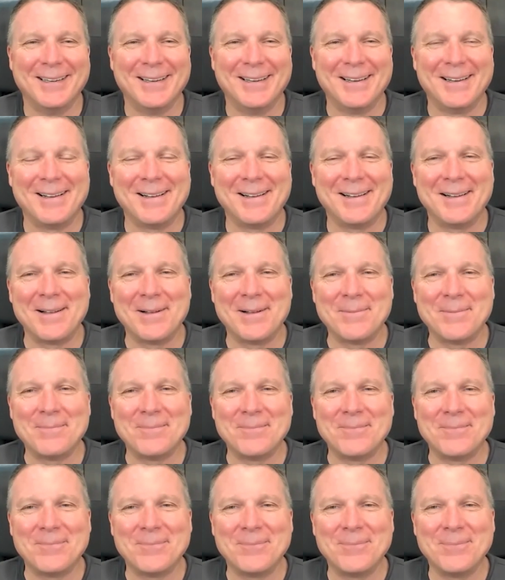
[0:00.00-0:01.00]

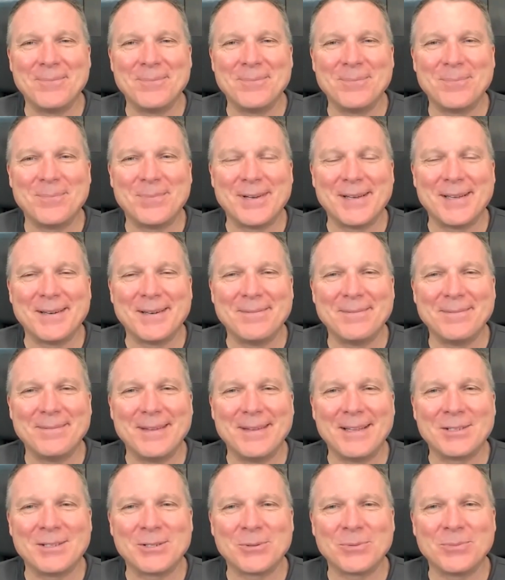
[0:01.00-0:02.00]
But
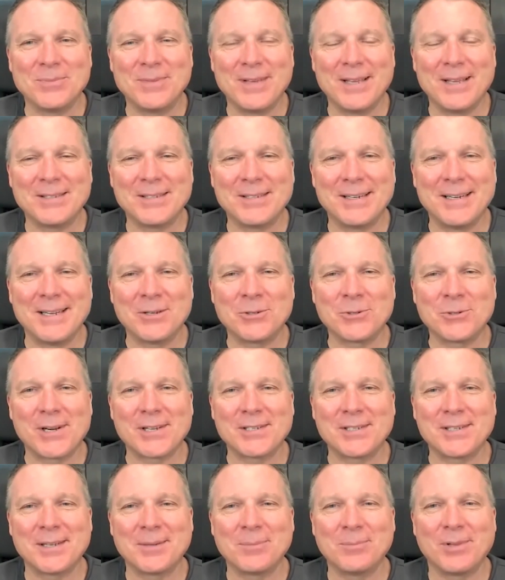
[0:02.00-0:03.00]
it's an
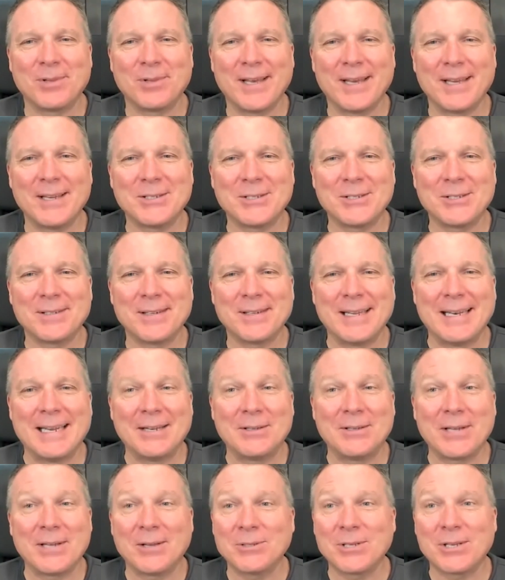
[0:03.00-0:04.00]
interesting place, and
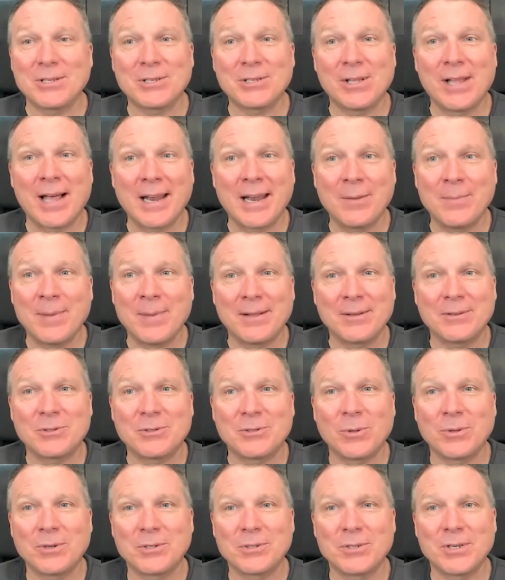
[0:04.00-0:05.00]
it tells us a lot about
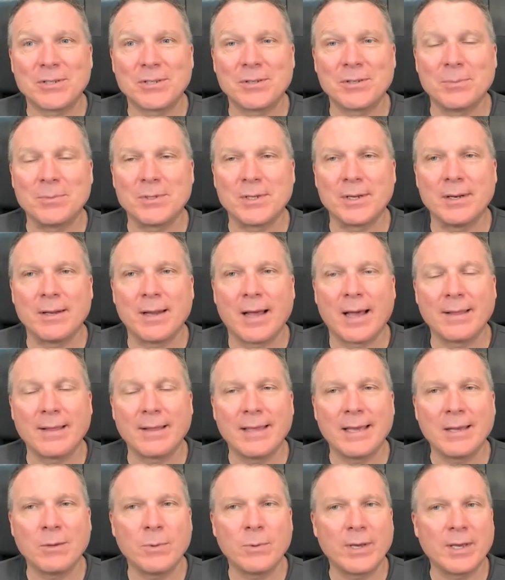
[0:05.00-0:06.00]
solar systems. And I
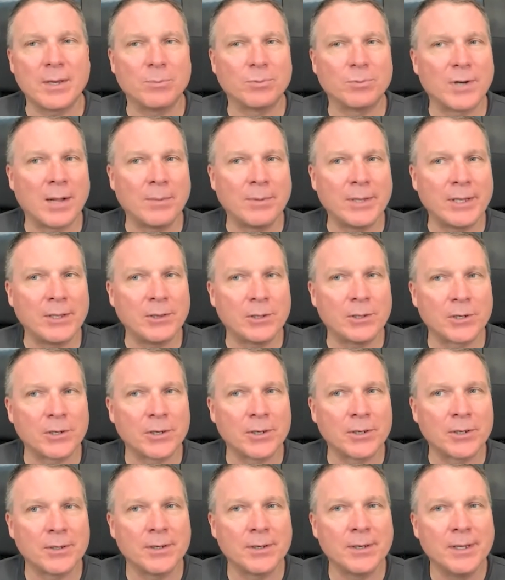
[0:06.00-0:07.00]
think we could probably
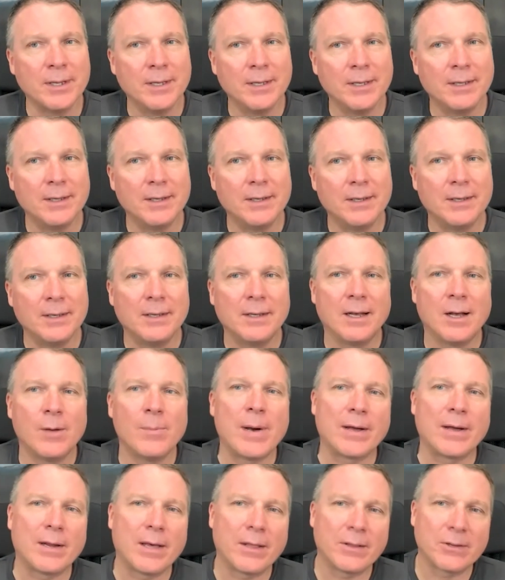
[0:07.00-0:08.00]
learn
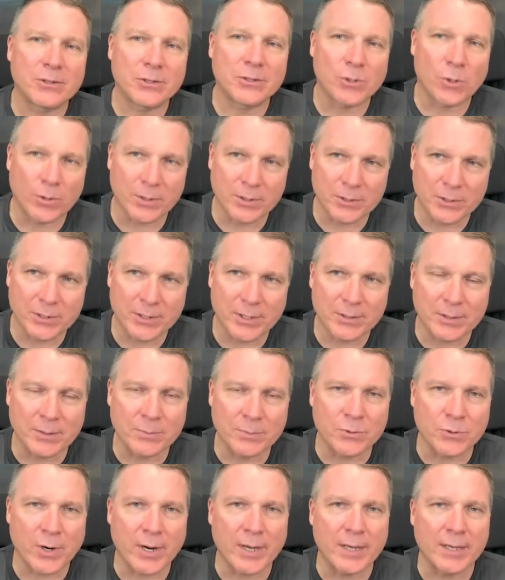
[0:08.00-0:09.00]
about other solar
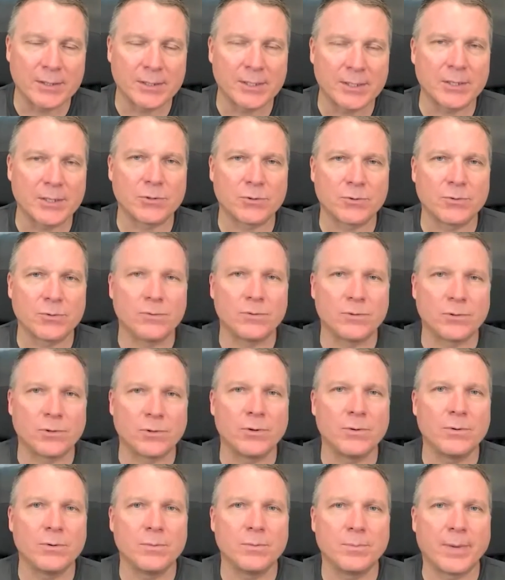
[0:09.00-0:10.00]
systems, right? Is this
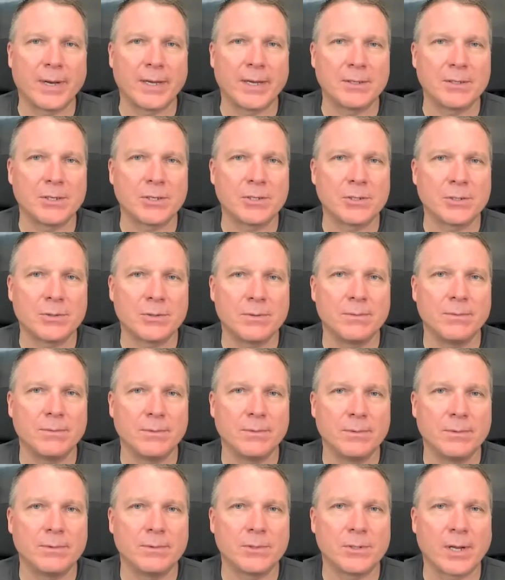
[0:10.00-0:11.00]
true, by just
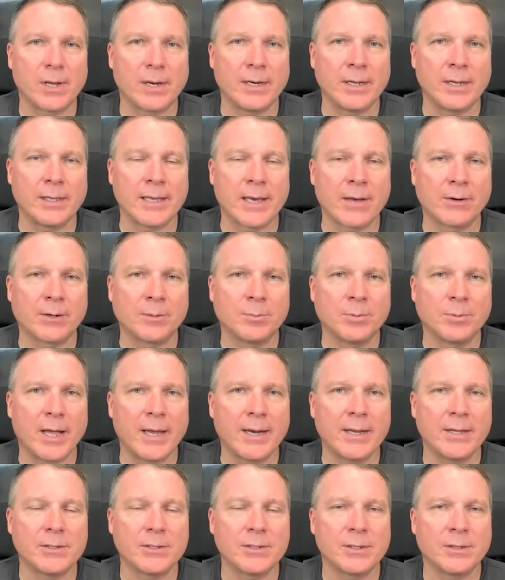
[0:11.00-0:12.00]
studying the outer
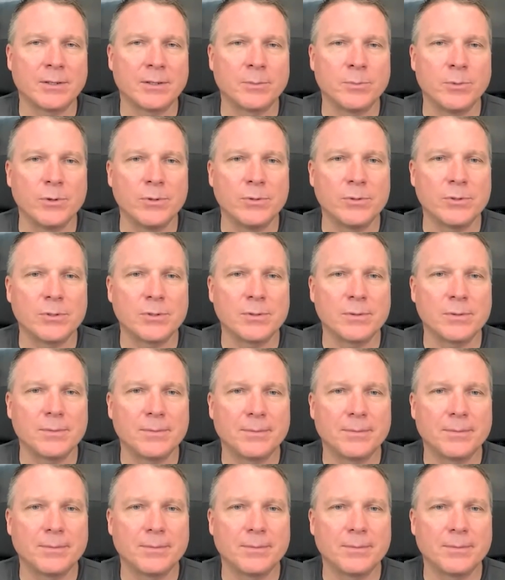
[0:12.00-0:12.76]
planets and their moons?